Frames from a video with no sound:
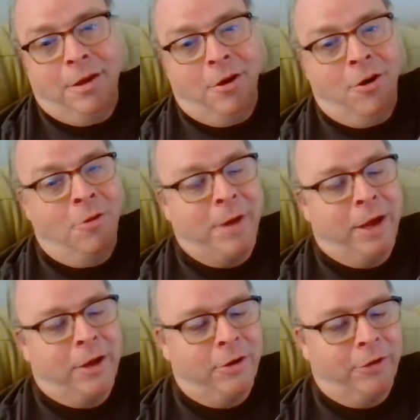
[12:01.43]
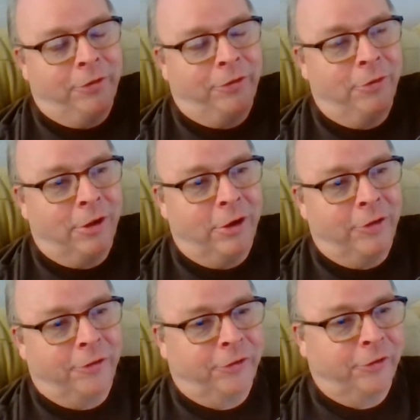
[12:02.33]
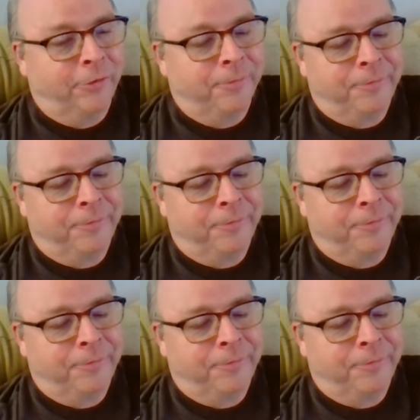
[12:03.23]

Oh my goodness, so delicious.